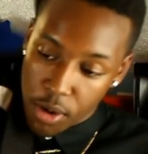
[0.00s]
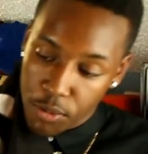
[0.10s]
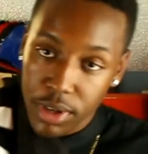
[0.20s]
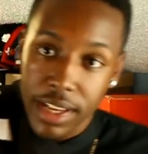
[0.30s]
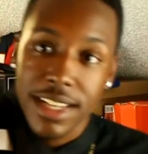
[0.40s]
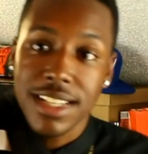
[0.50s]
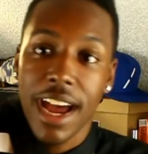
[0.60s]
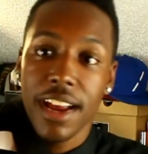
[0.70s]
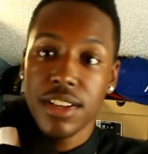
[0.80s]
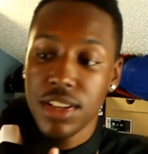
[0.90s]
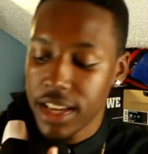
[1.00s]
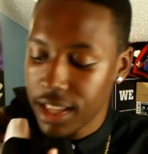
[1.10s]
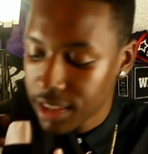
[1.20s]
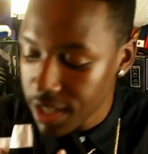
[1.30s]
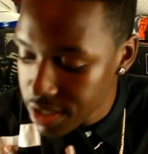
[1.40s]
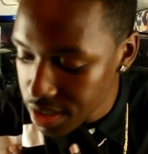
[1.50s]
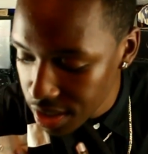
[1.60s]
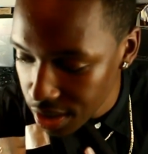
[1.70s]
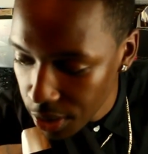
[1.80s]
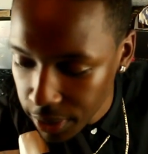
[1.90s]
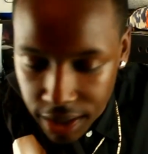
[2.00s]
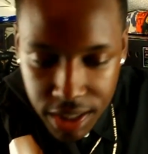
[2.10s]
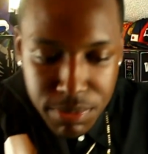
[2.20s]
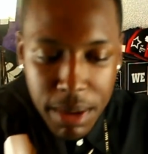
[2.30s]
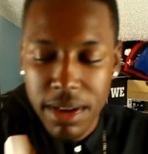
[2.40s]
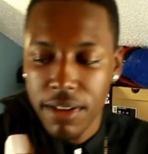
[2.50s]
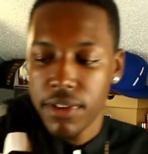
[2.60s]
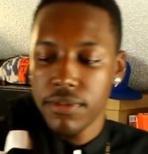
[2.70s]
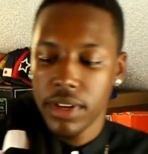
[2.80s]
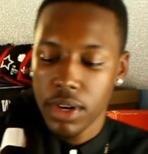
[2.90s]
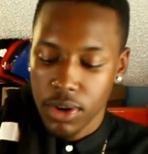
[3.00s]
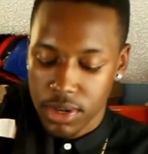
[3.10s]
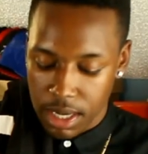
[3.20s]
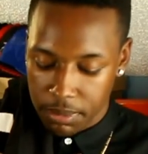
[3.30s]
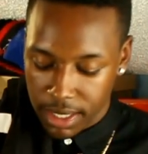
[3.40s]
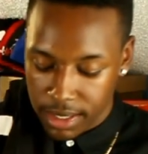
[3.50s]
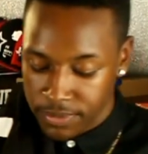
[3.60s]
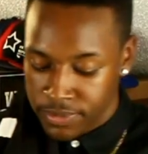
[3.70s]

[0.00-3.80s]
Really excited to get this, you know, get this maybe in a fit video or something.